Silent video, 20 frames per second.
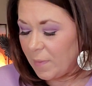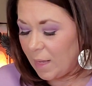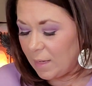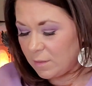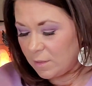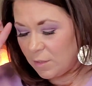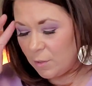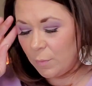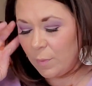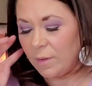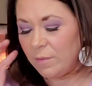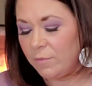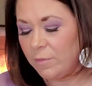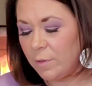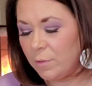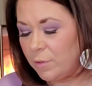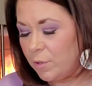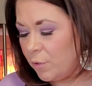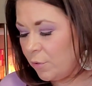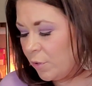And so I
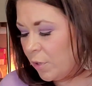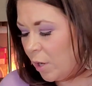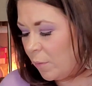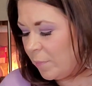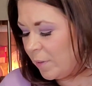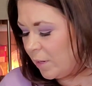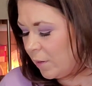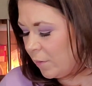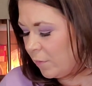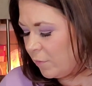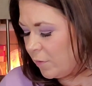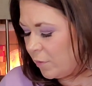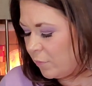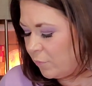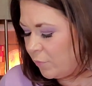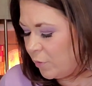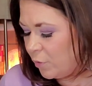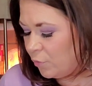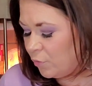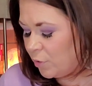feel you're coming out of
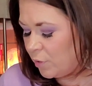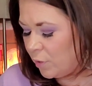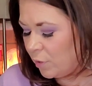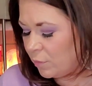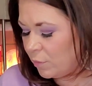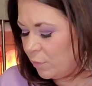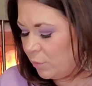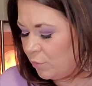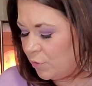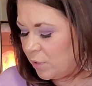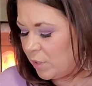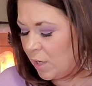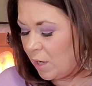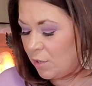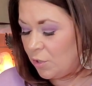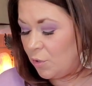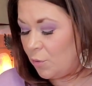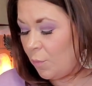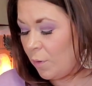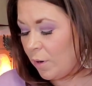confusion, illusion,
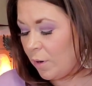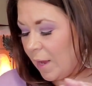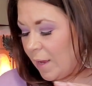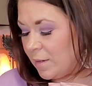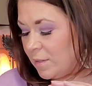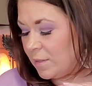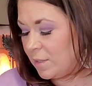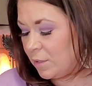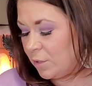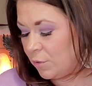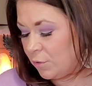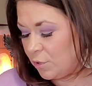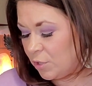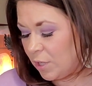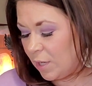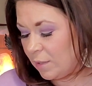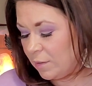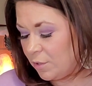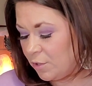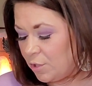and you are ending your
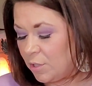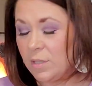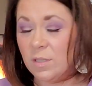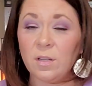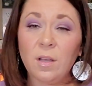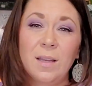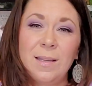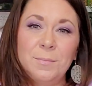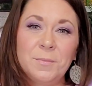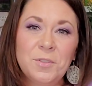challenging time.